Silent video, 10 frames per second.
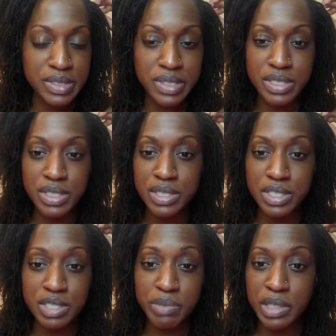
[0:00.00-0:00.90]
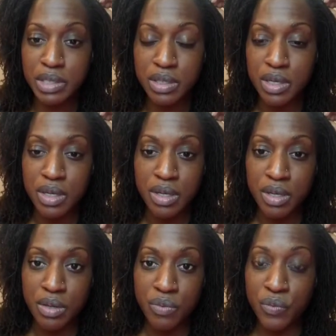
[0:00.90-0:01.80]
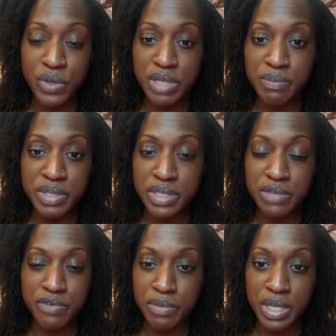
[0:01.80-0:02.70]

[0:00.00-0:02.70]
It's just been really busy for me.